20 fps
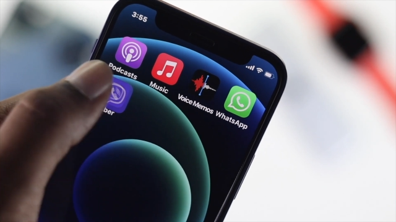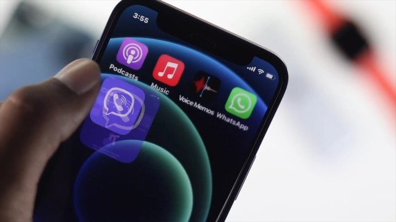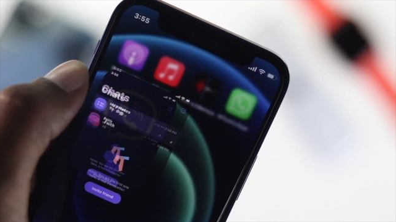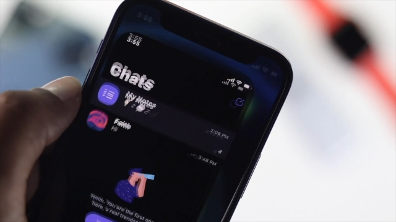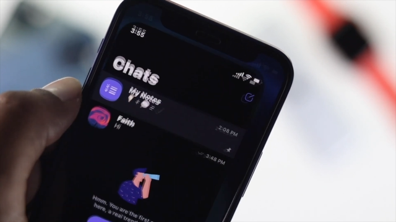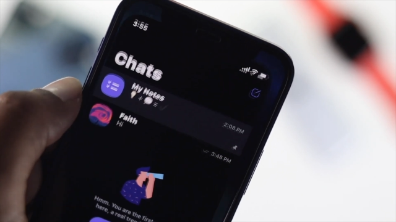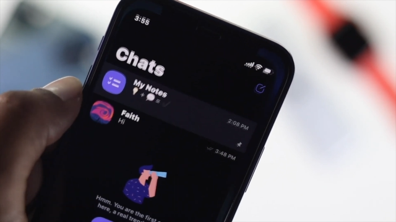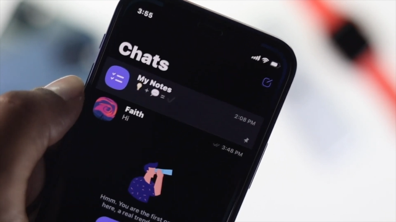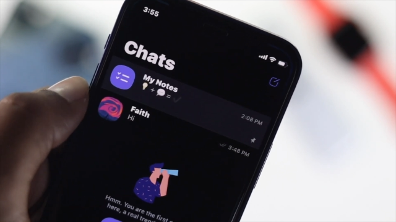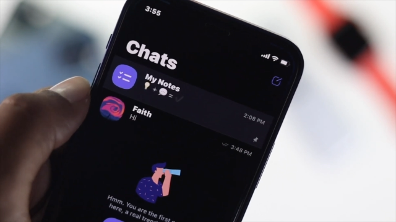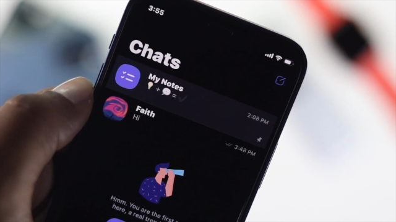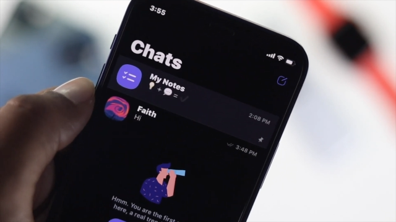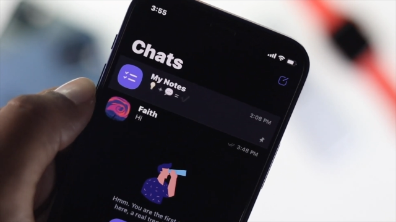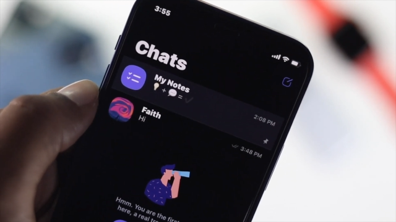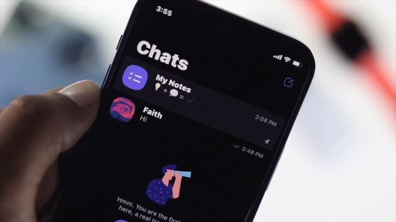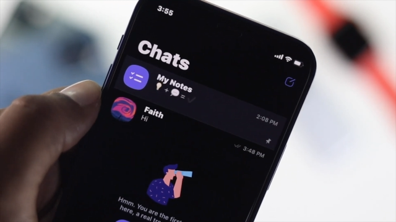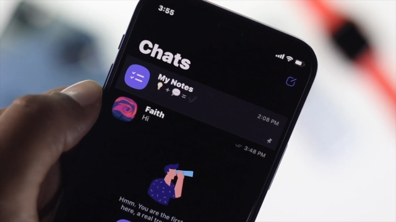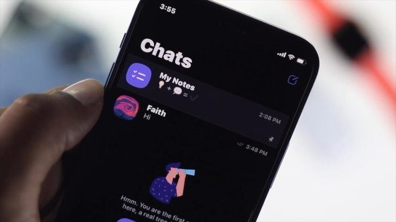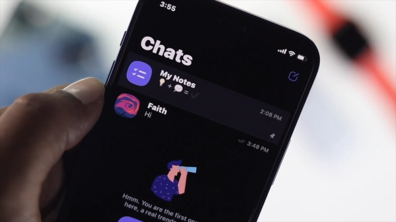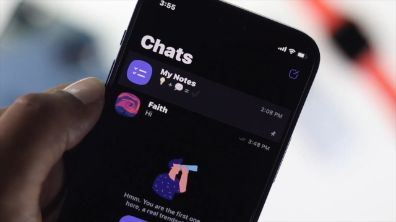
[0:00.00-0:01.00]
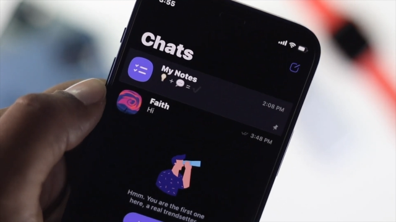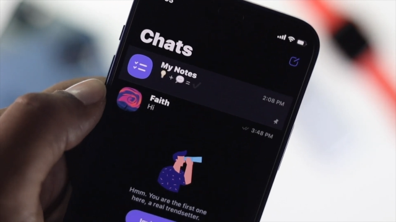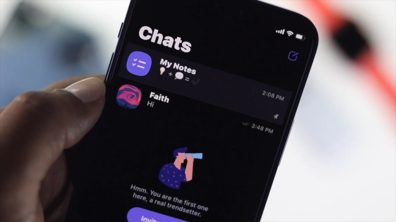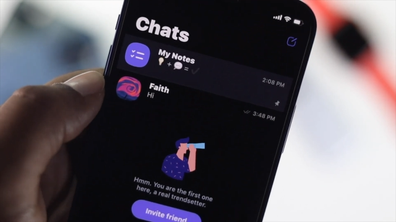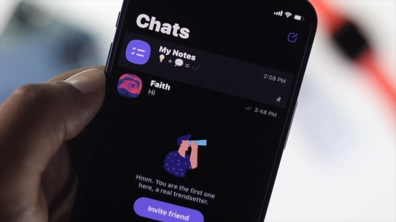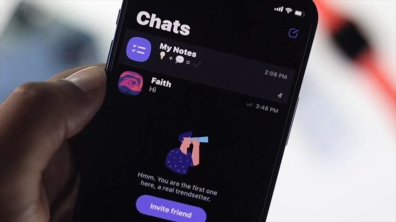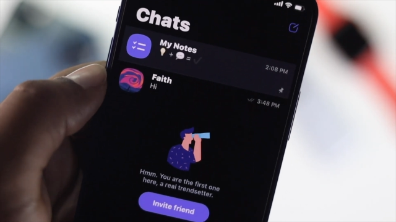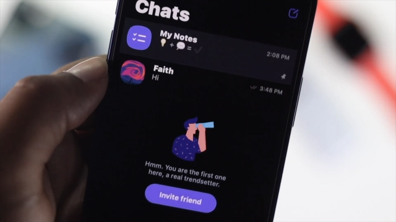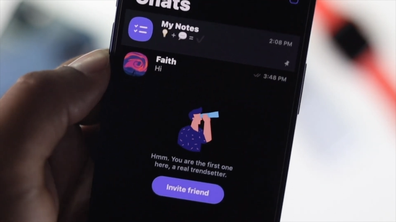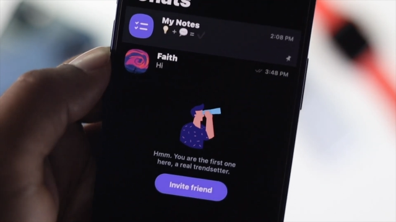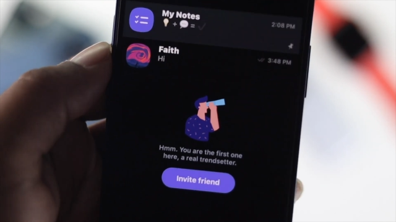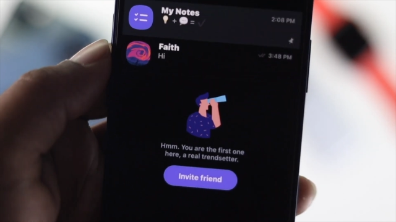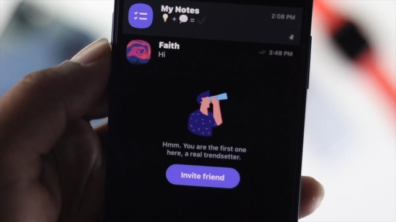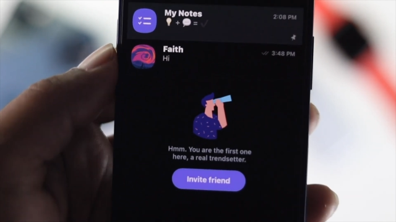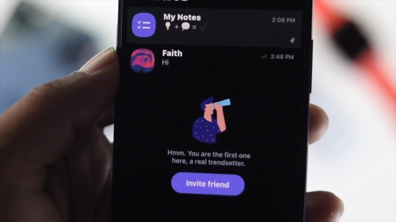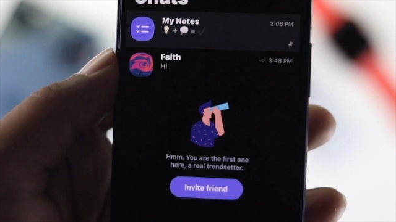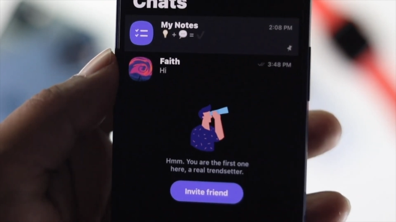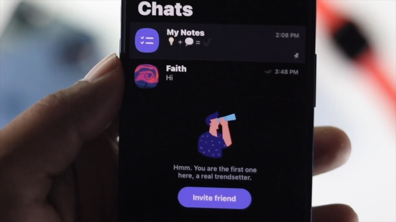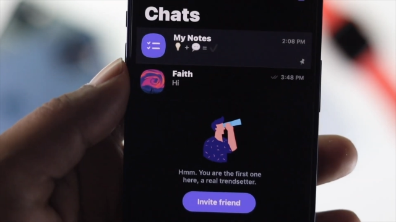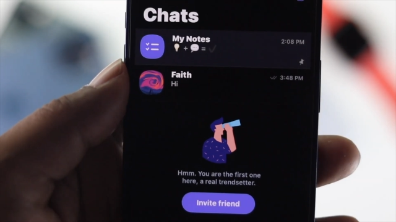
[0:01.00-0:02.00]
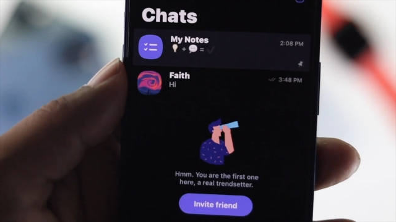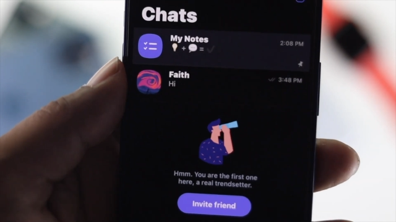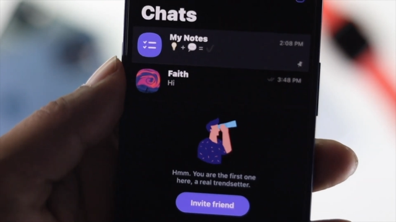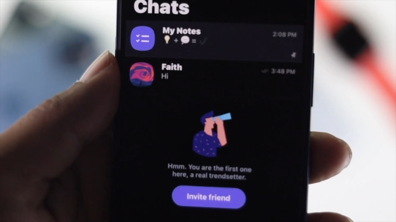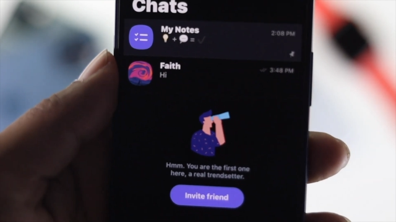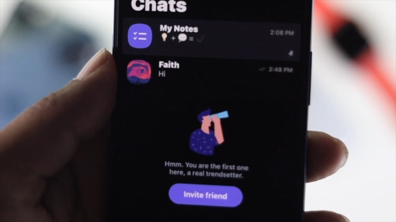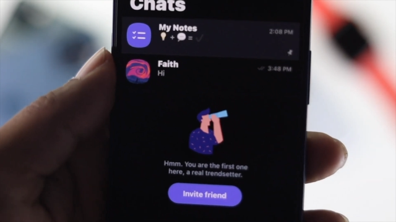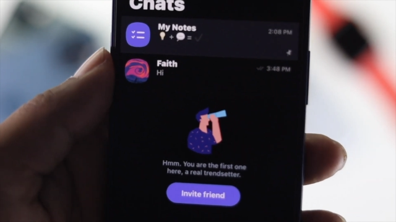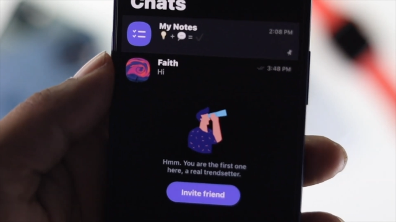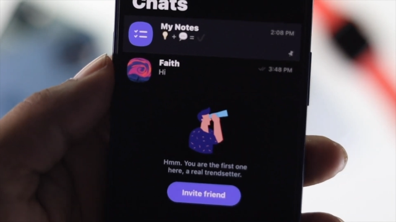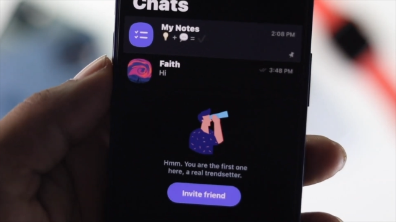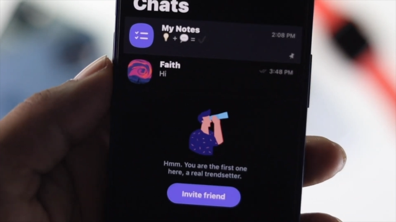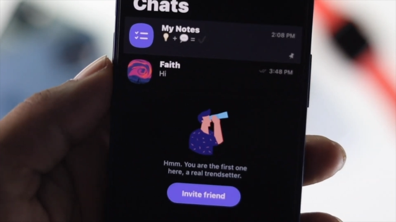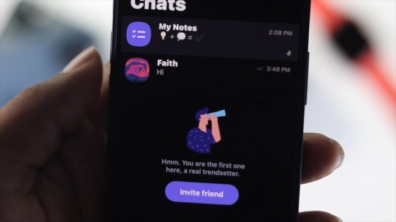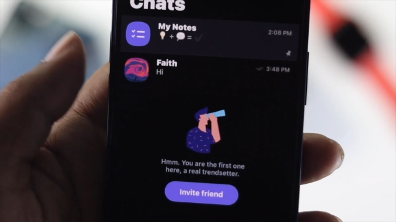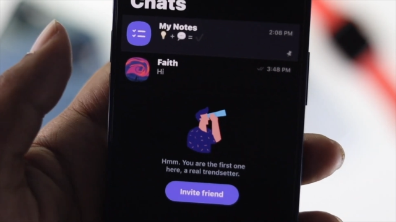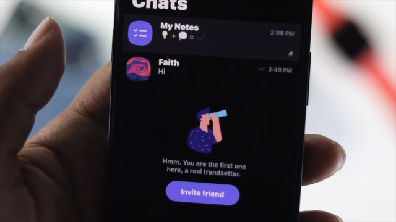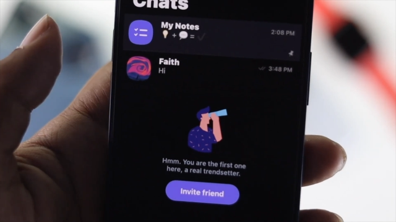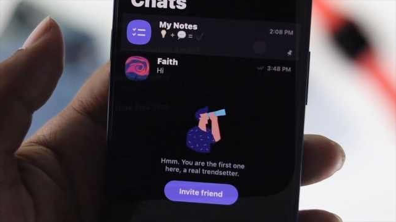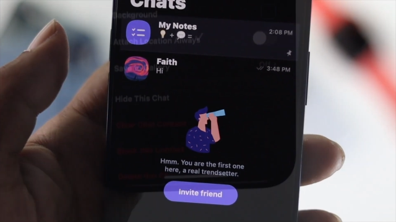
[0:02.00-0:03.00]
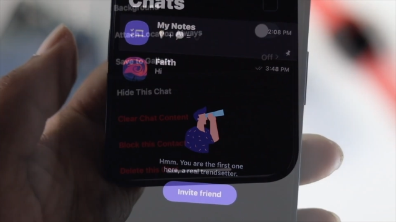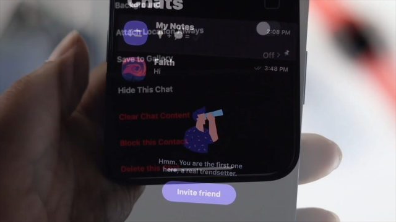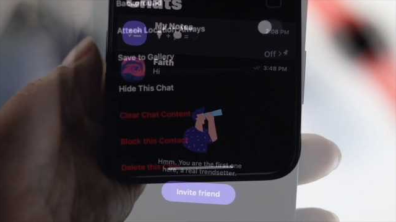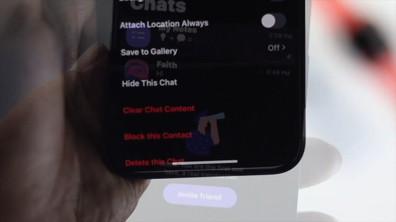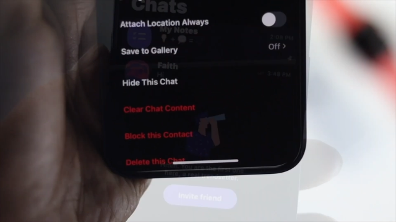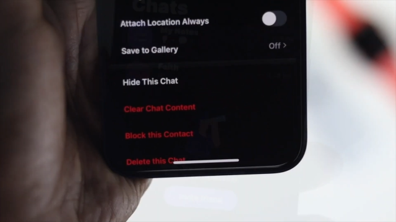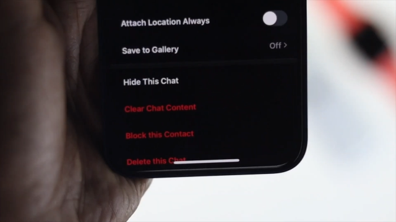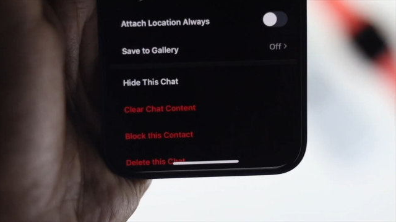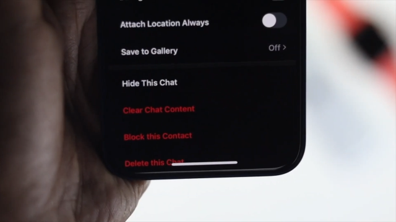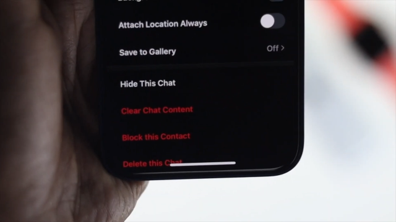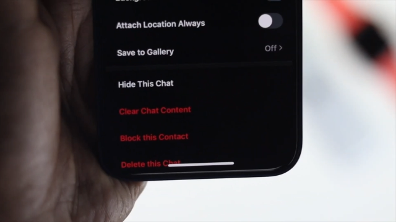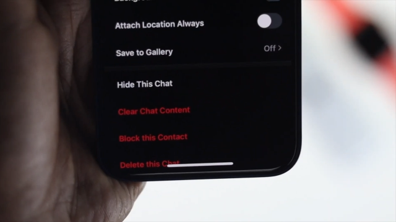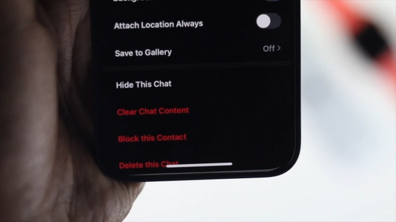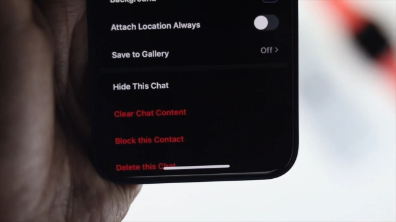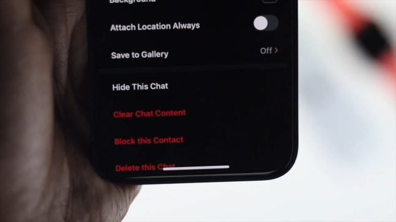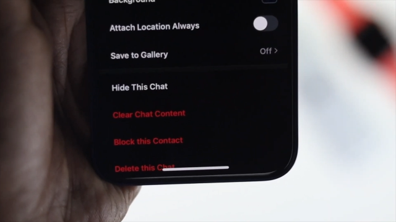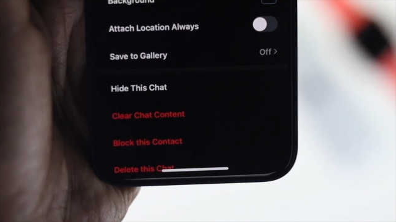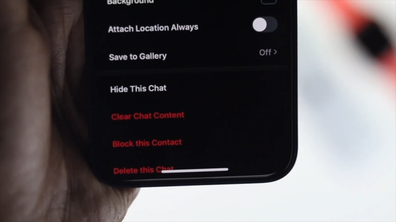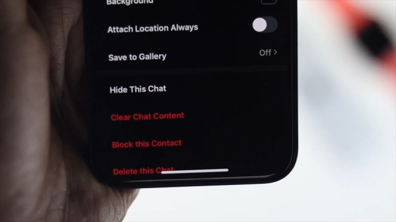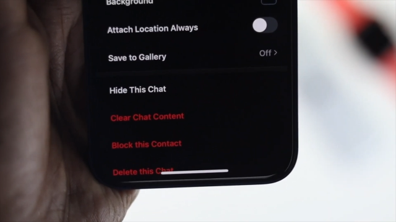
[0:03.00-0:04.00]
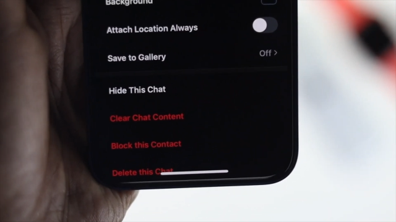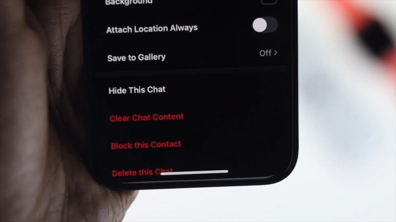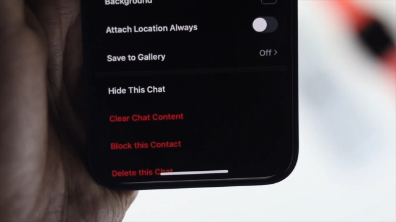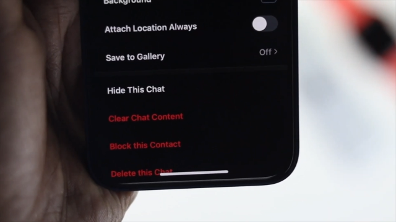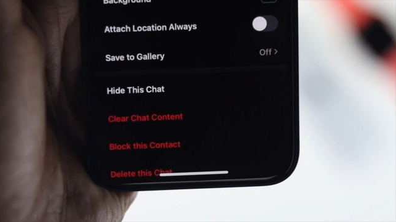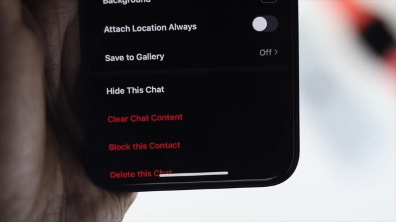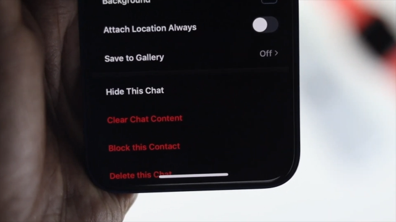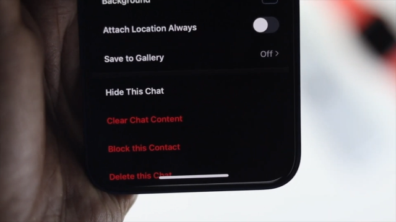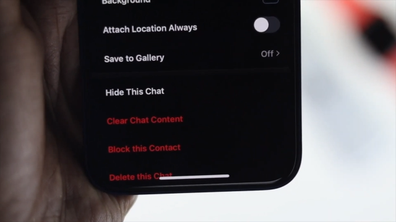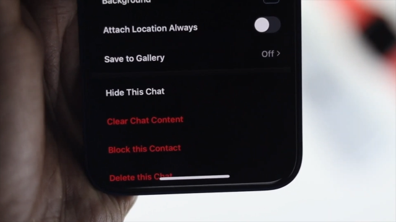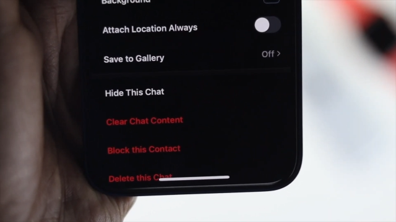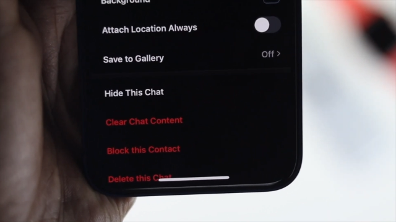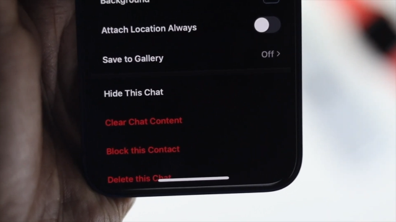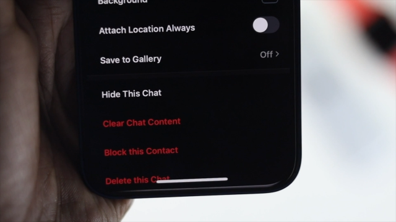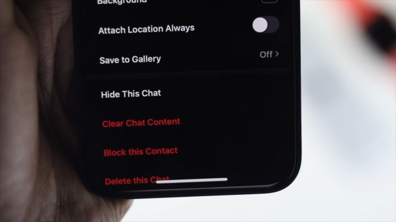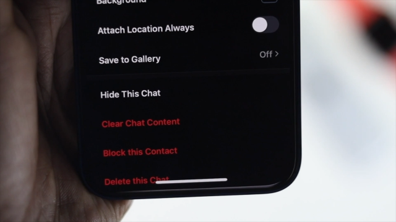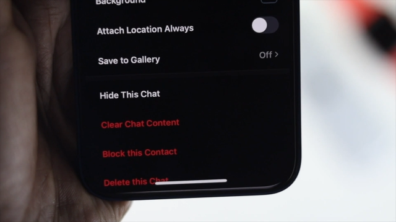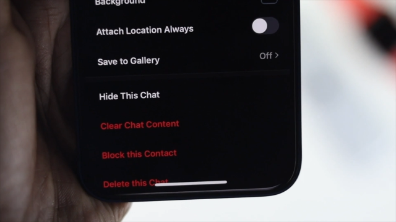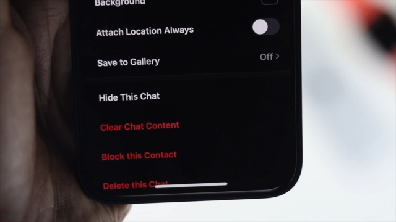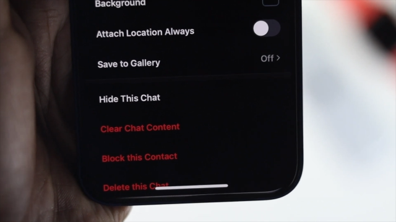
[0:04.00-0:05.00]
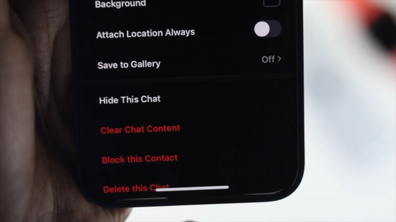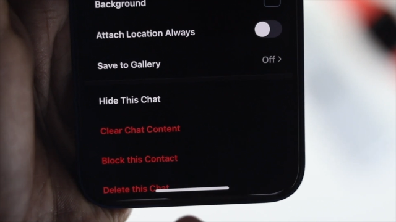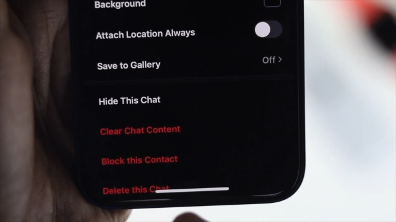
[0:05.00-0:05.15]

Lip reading: Nobody's mouth can be seen.